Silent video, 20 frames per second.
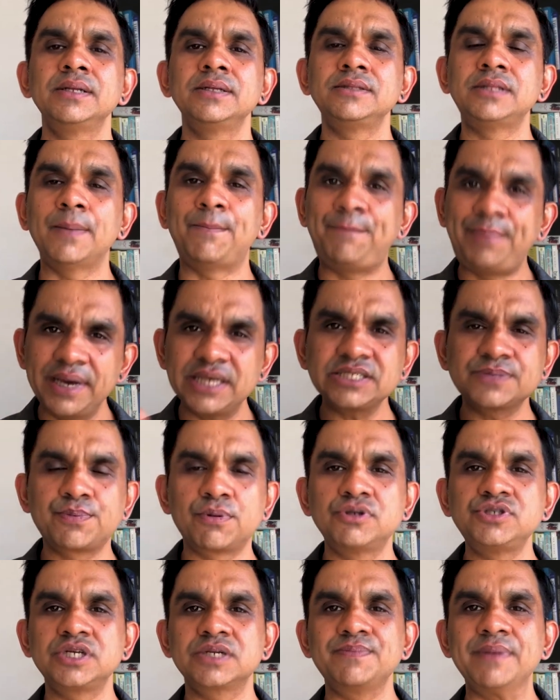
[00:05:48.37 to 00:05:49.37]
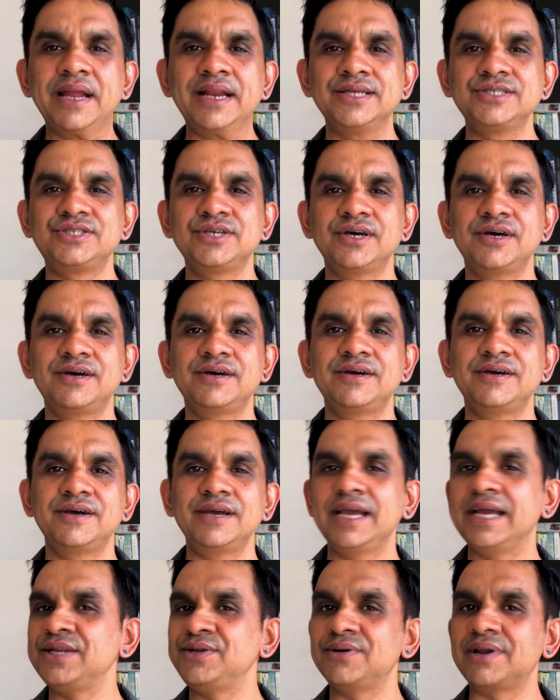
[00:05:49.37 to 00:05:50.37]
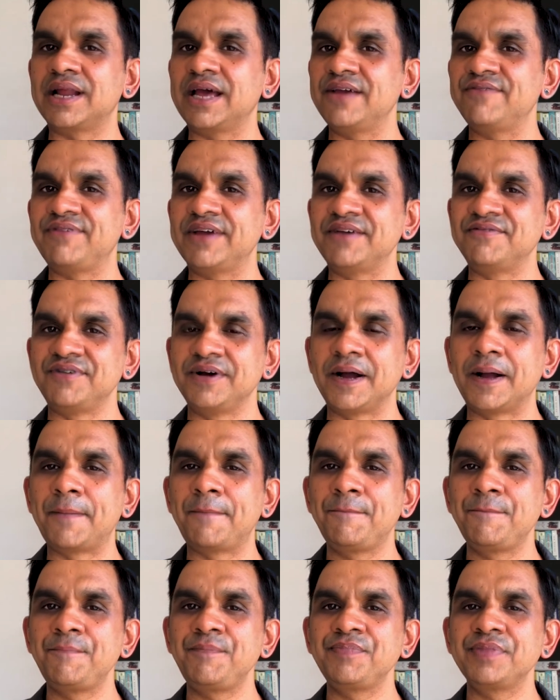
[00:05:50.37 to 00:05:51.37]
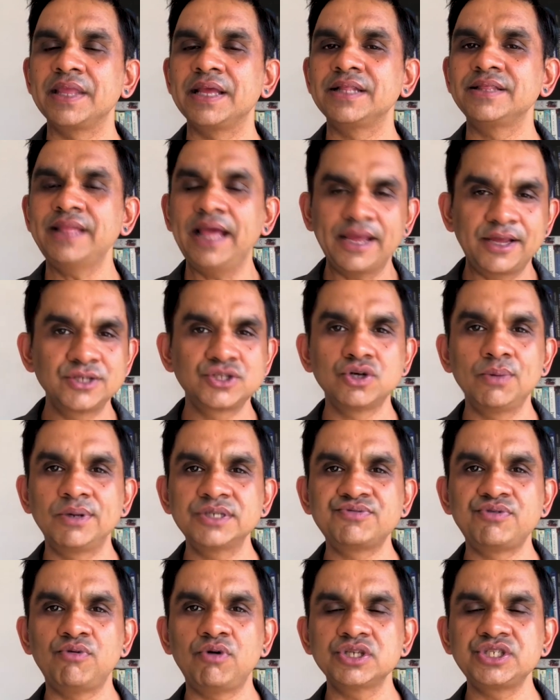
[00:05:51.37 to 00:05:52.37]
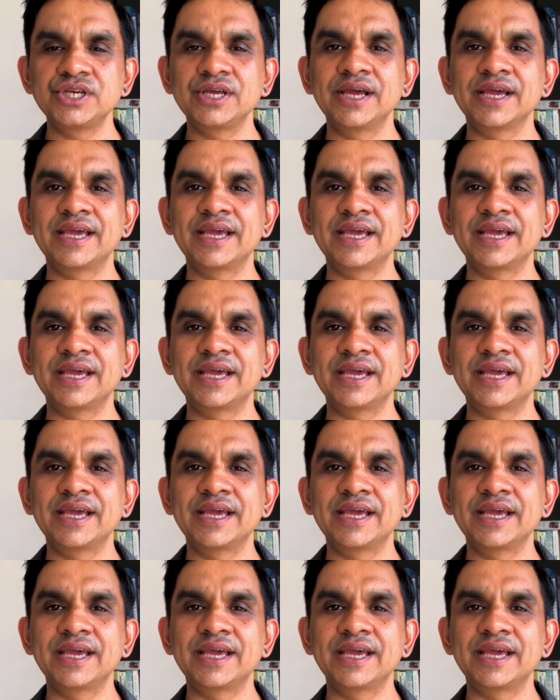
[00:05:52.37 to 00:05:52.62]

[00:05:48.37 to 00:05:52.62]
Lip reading: the best project manager in your life ever. Thank you so much for watching